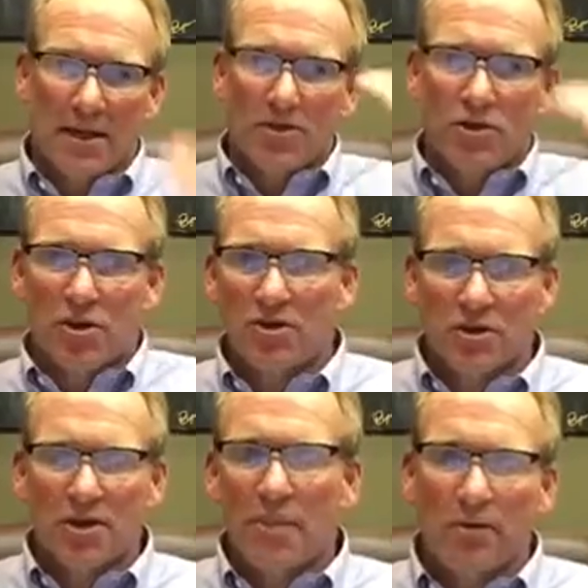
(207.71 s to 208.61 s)
It's just a
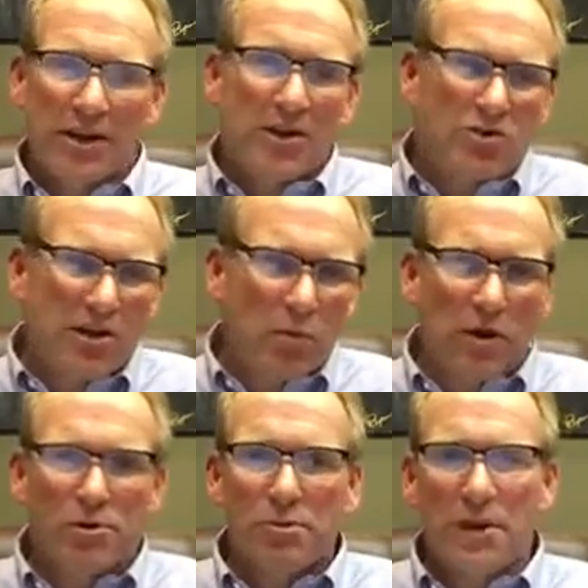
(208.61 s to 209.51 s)
summary, usually one
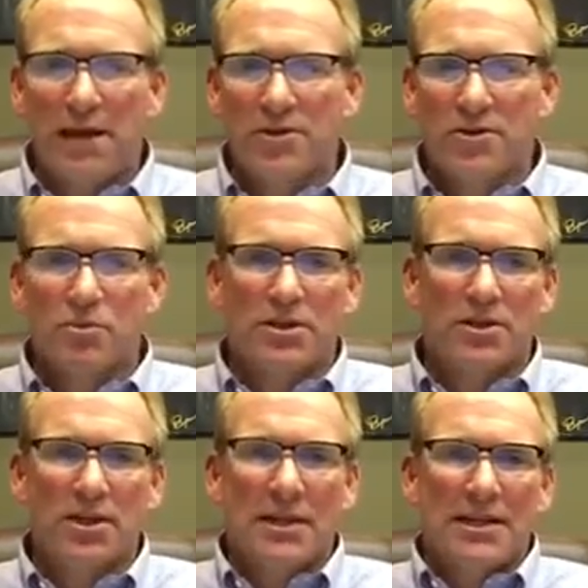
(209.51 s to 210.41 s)
or two pages, which